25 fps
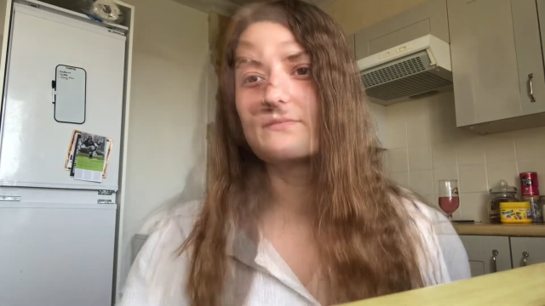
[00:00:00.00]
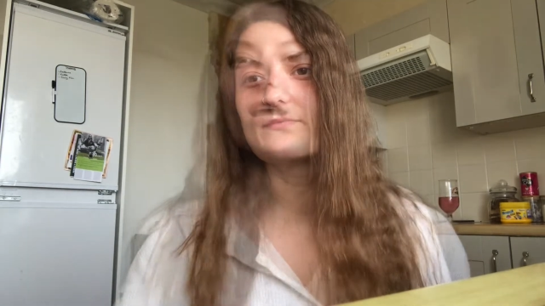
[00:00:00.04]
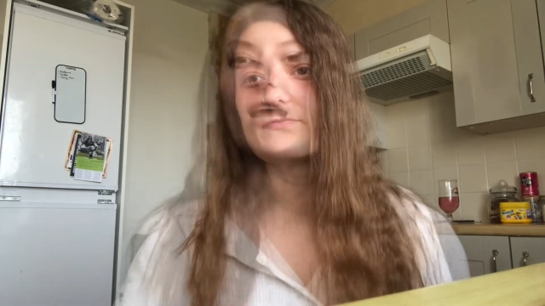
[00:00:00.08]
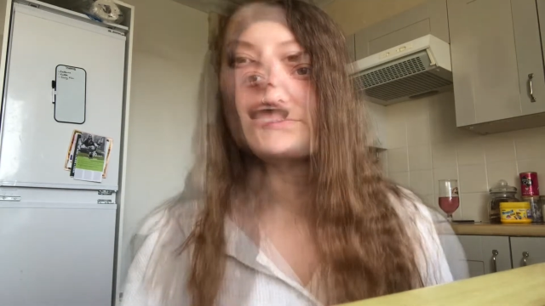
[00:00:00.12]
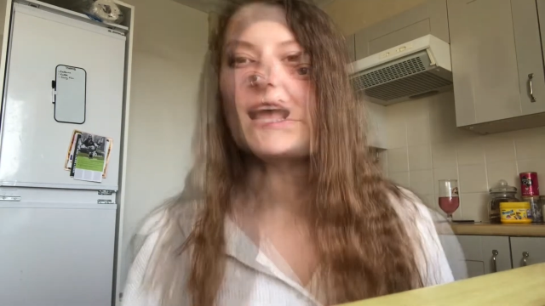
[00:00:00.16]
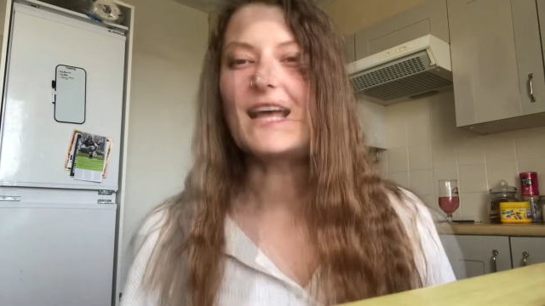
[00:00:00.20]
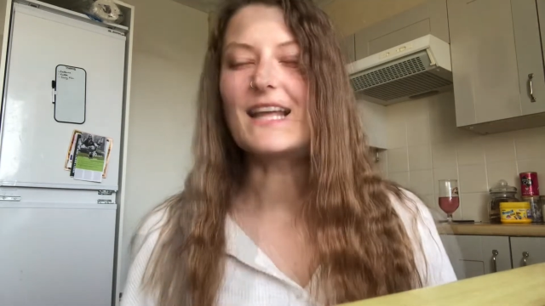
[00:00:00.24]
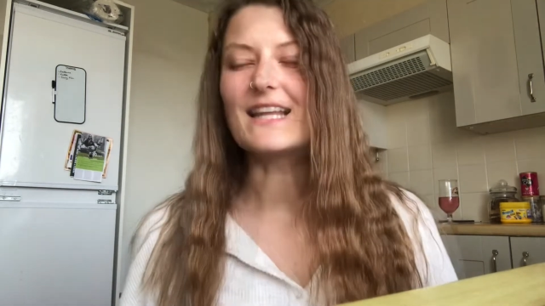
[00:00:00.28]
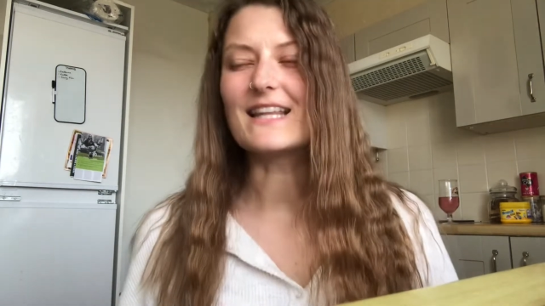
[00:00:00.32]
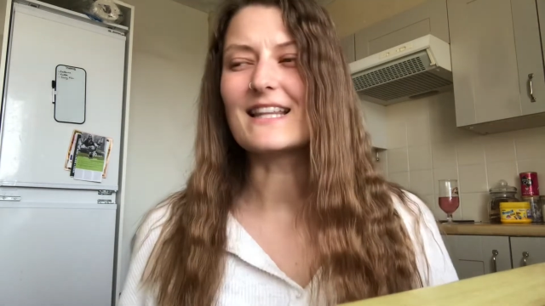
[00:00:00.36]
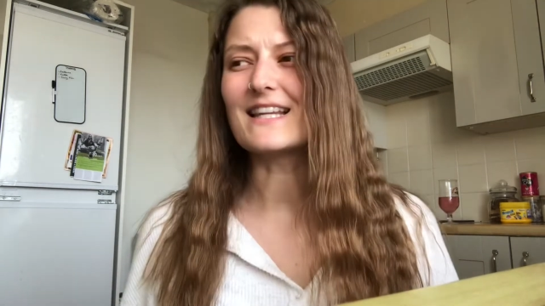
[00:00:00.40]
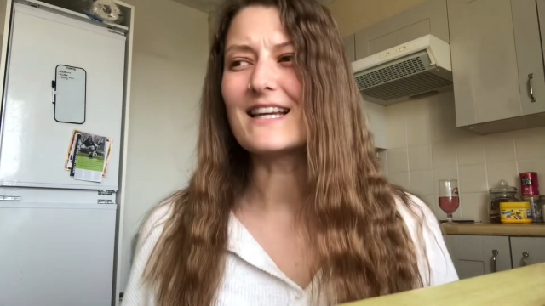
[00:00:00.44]

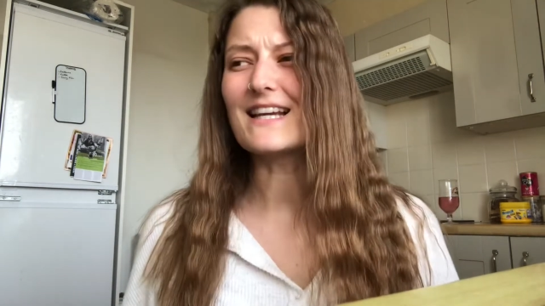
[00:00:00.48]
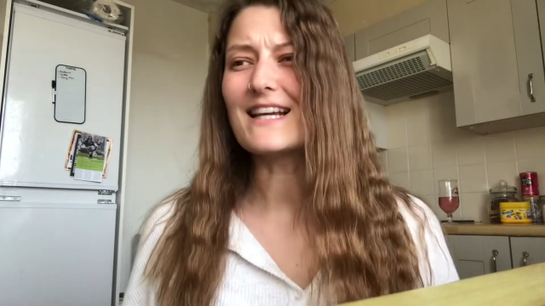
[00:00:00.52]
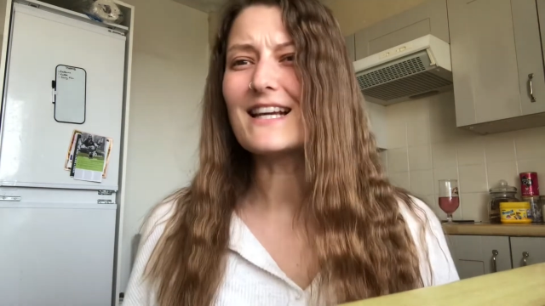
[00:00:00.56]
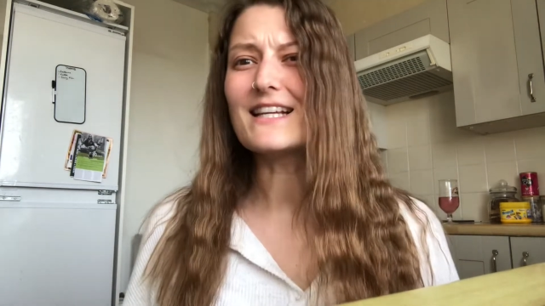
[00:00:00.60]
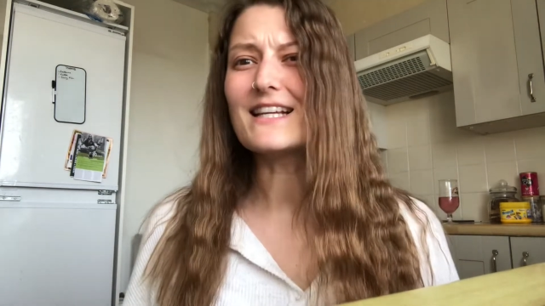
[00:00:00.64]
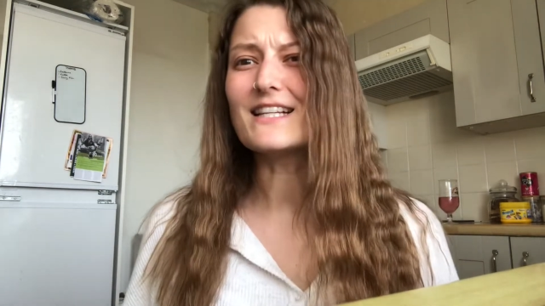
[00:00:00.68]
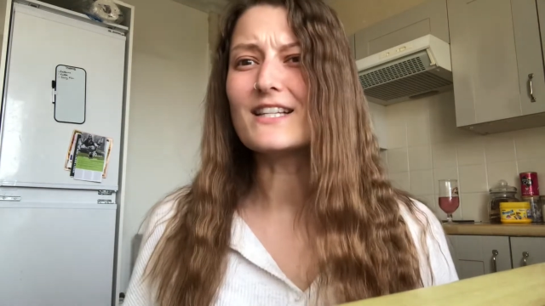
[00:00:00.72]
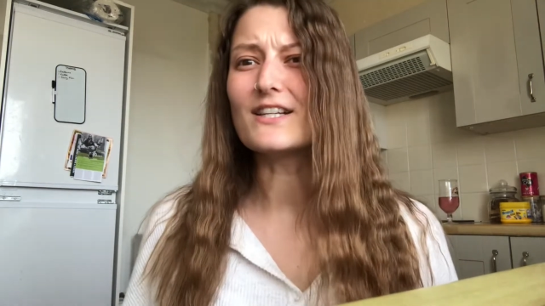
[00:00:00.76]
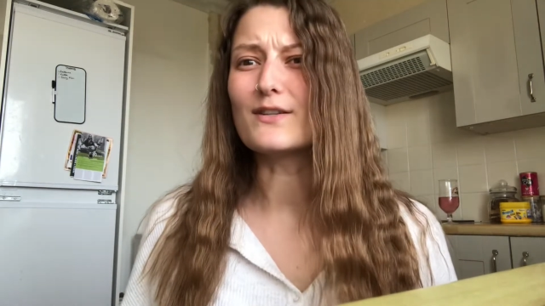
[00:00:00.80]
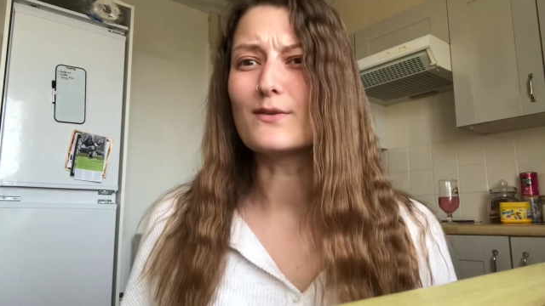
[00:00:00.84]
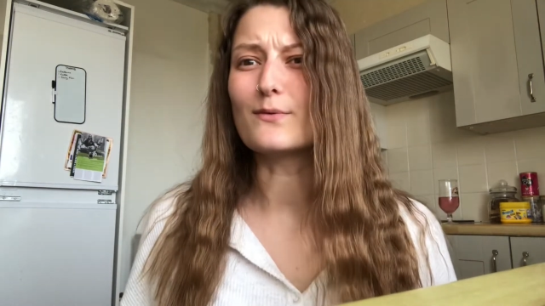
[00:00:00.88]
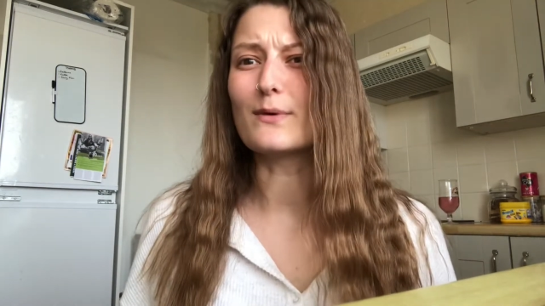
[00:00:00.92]
And the
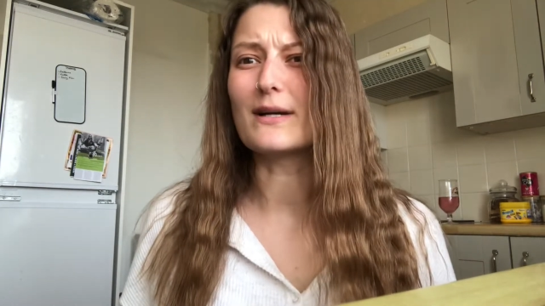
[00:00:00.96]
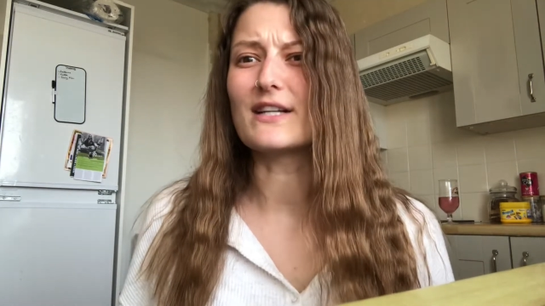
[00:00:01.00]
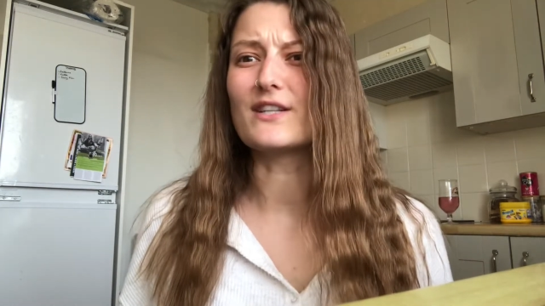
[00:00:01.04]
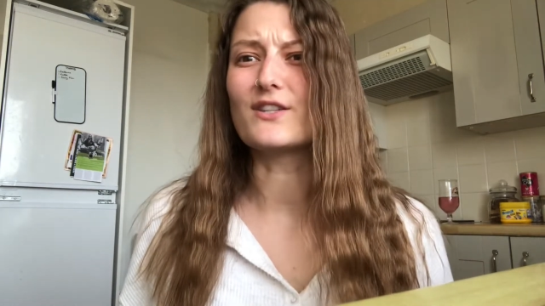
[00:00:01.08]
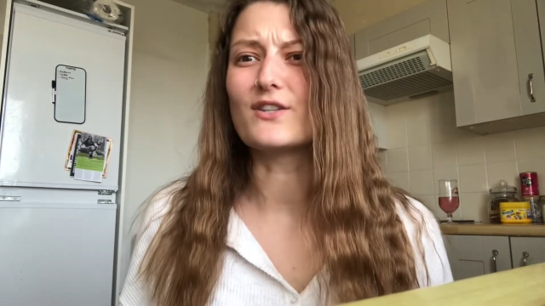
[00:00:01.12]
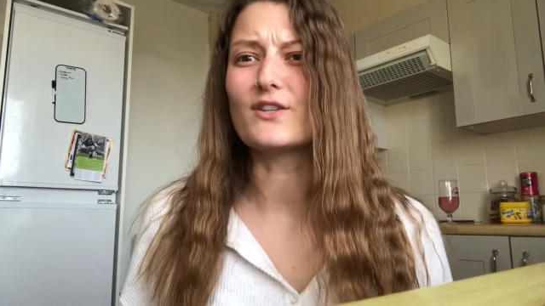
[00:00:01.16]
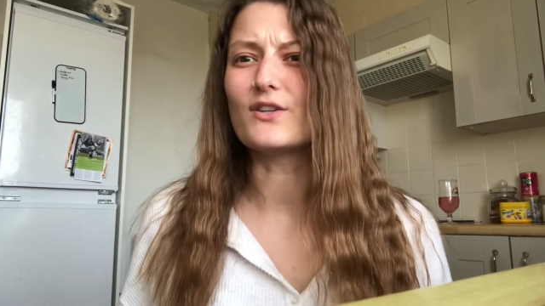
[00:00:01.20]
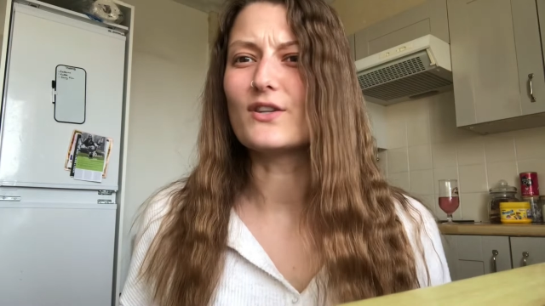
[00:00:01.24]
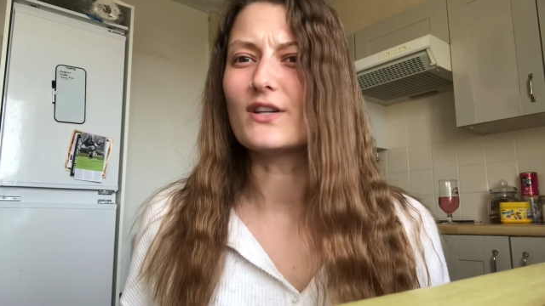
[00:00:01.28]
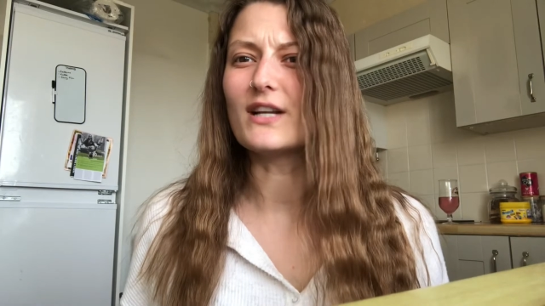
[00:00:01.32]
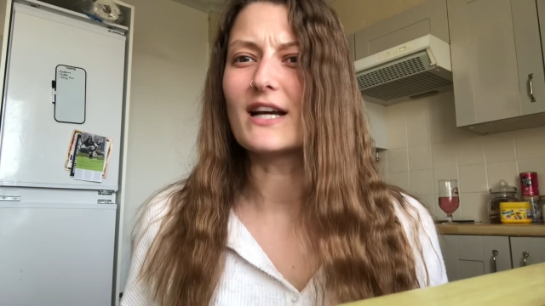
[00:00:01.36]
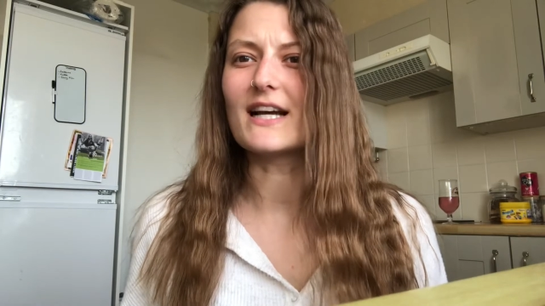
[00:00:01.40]
easiest way
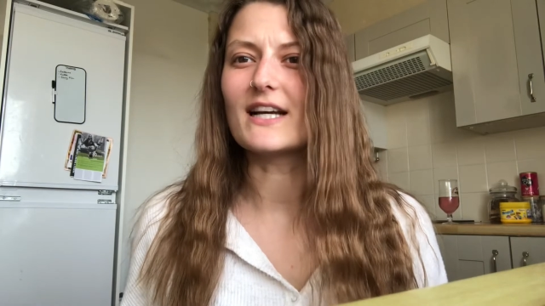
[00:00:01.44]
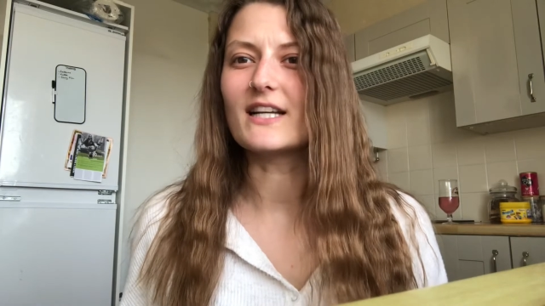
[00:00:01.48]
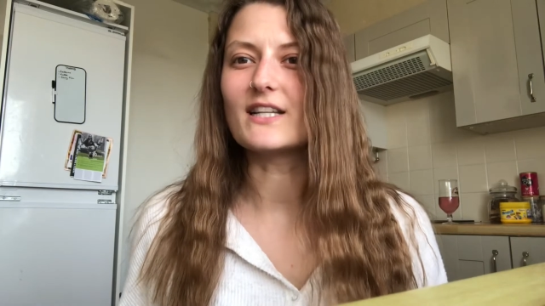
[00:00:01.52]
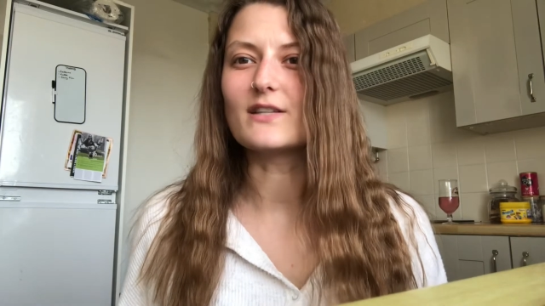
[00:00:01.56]
to do that